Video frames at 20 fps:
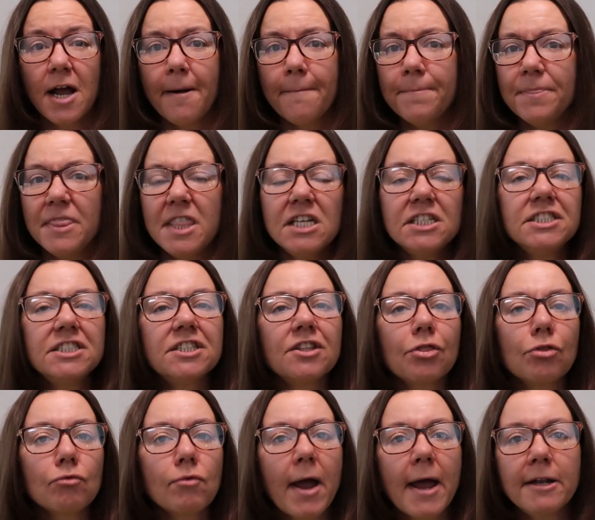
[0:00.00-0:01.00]
This
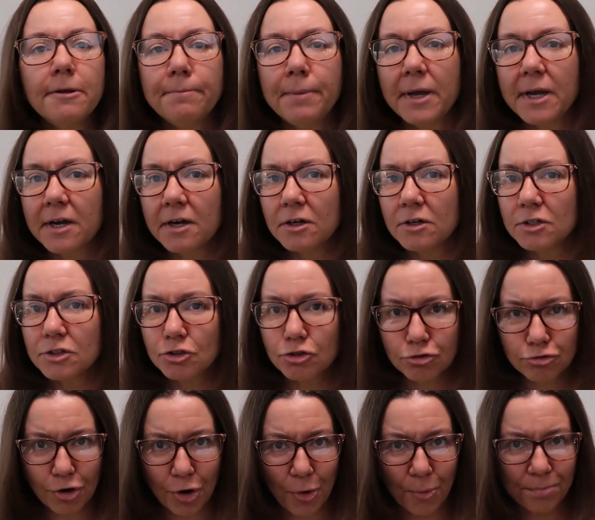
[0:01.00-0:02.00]
threadbare
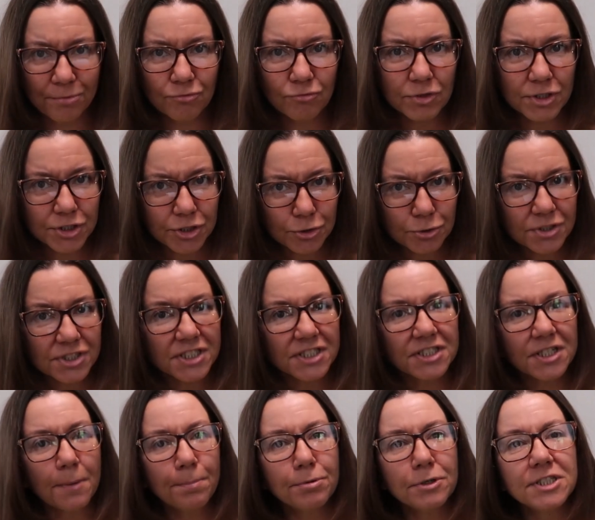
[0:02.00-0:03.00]
trope reduces
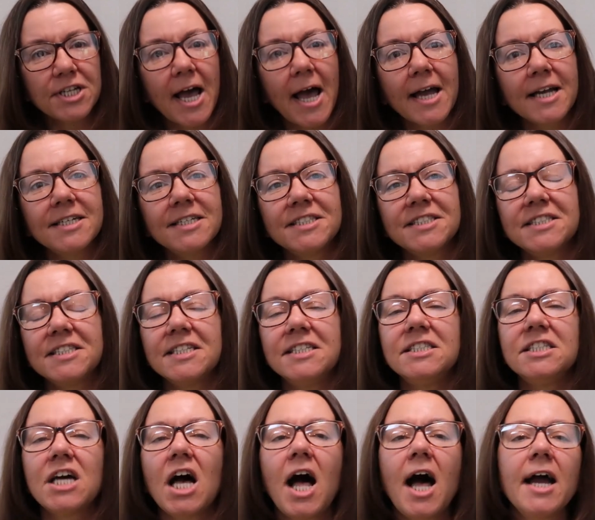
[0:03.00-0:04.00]
a protagonist's
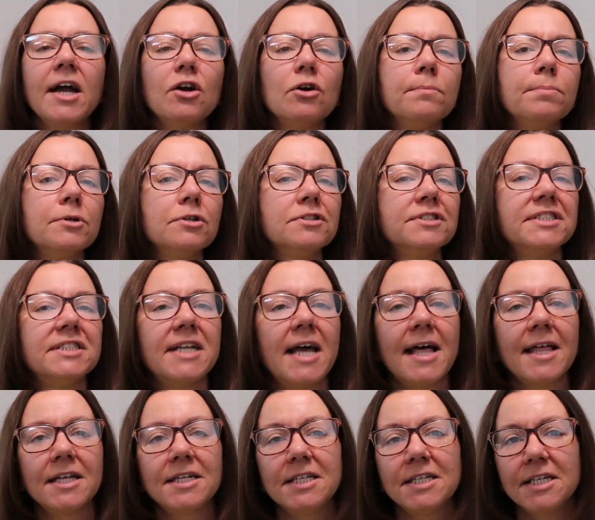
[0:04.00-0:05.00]
entire
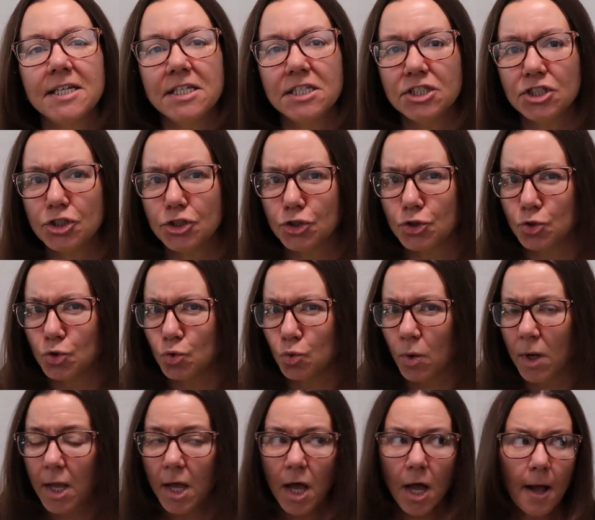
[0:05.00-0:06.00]
personality
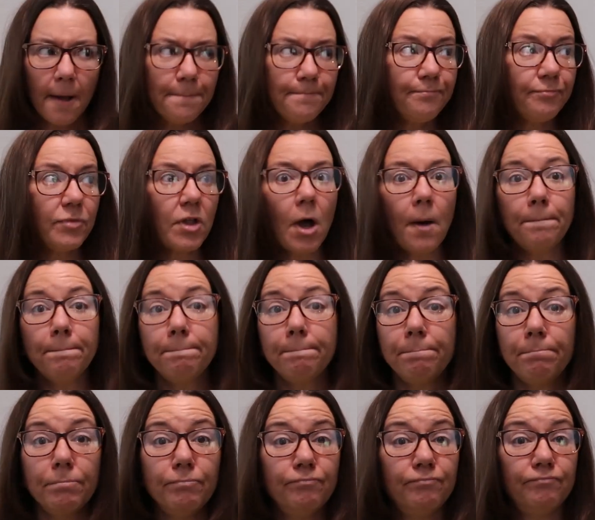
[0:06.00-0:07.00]
into
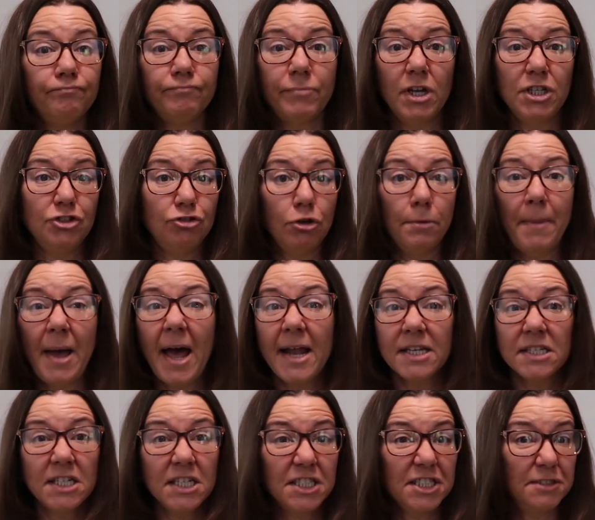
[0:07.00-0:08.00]
a
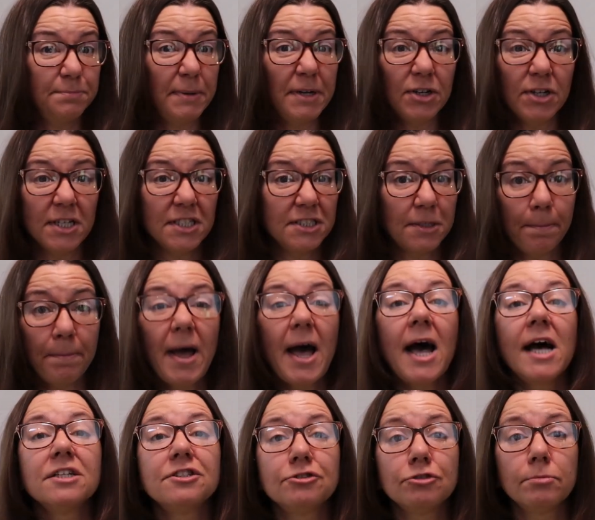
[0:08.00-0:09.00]
traumatic experience, a
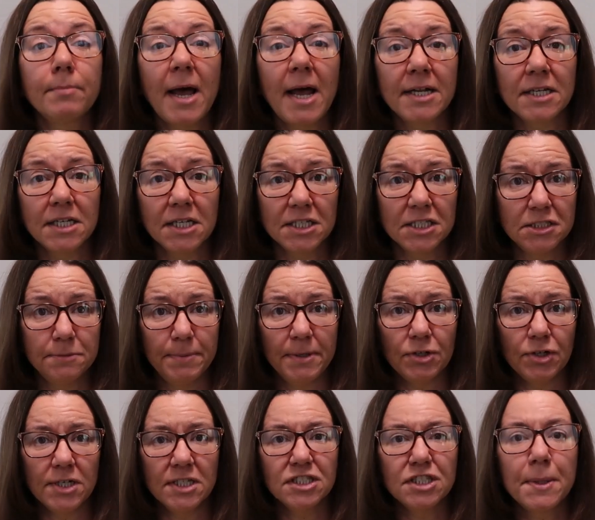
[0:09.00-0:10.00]
past traumatic
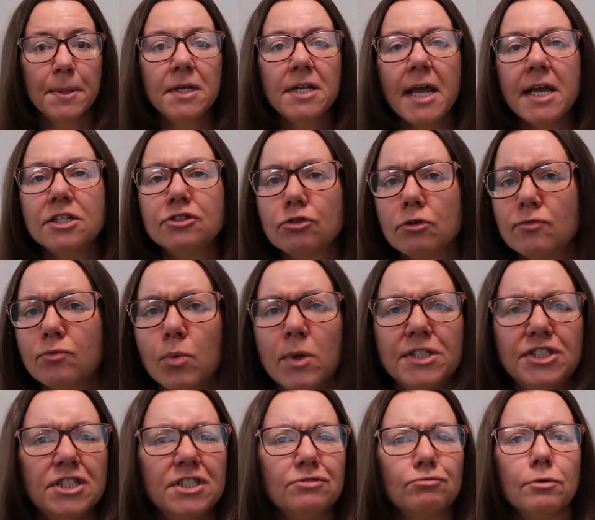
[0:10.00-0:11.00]
experience, the nature of
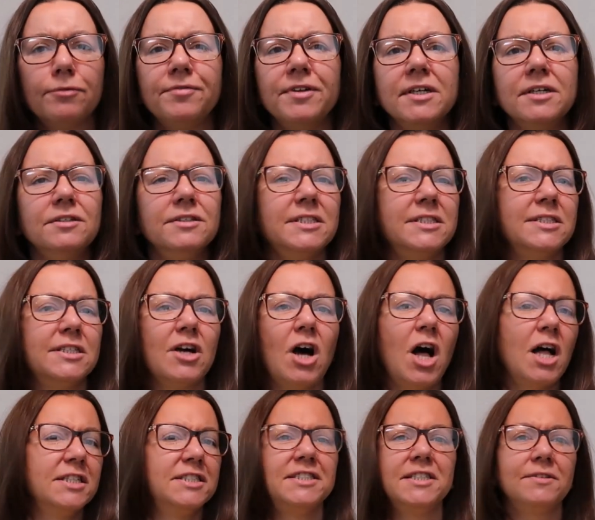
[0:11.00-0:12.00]
which is revealed in
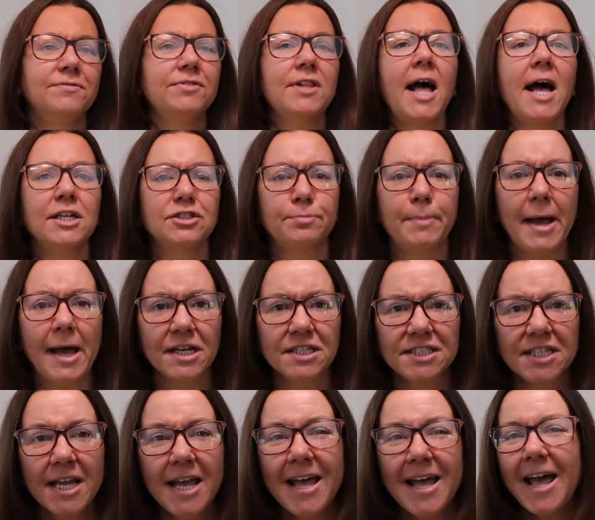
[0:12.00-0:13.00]
constant flashbacks,
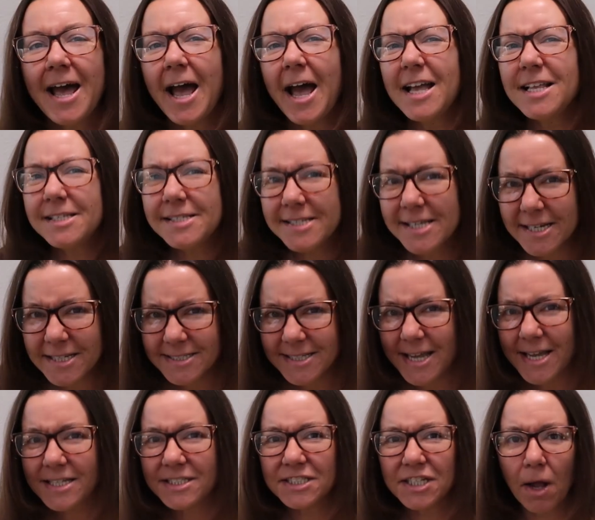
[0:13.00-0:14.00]
and
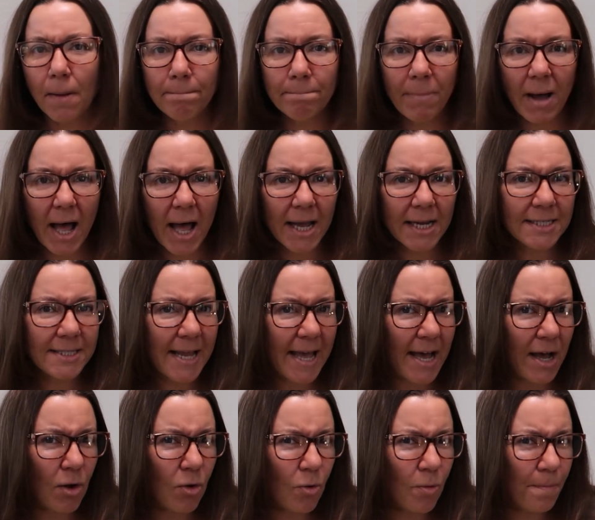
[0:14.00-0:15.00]
dictates a by
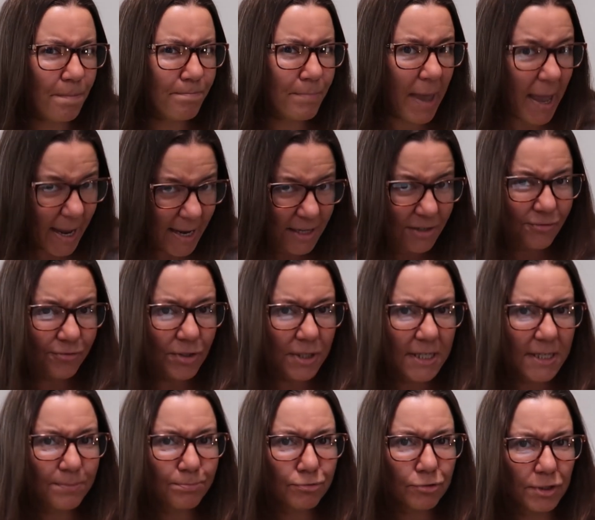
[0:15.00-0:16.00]
now
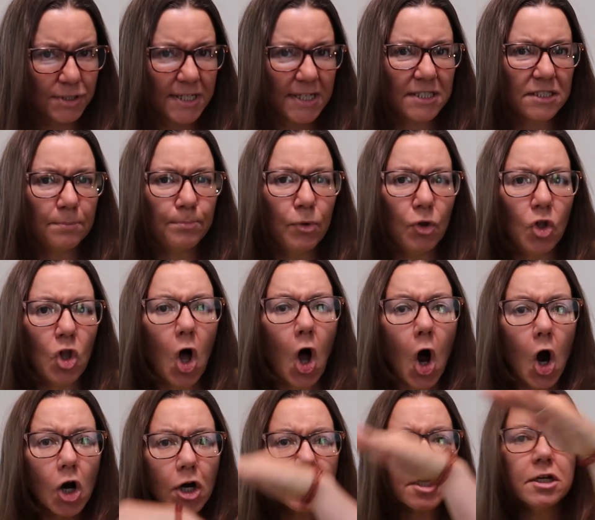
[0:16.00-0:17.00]
painfully predictable
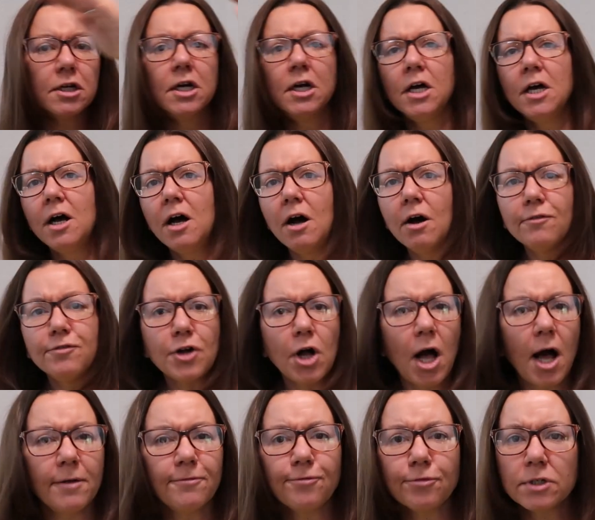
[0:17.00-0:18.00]
arc of
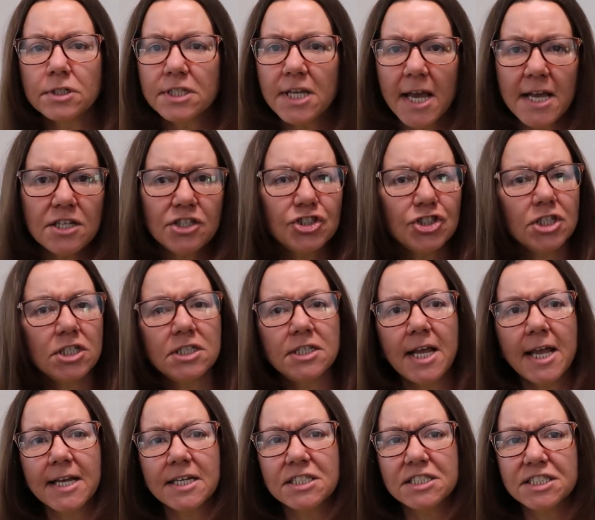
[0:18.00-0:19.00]

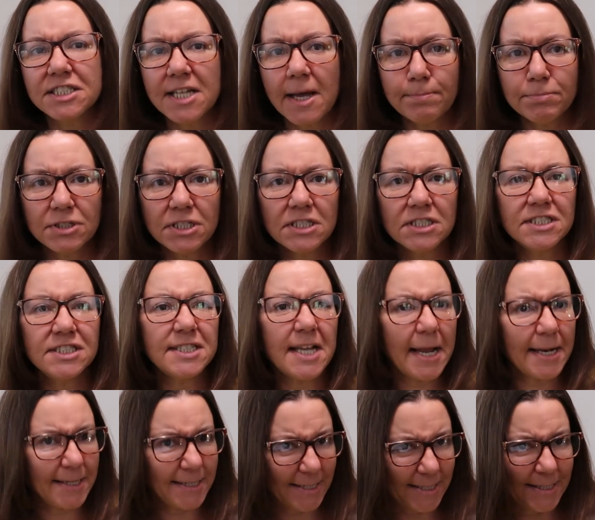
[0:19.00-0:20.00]
confrontation, acceptance,
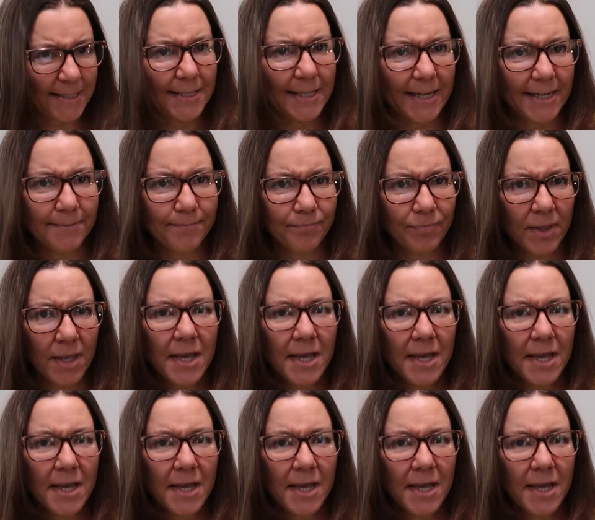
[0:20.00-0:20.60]
and healing.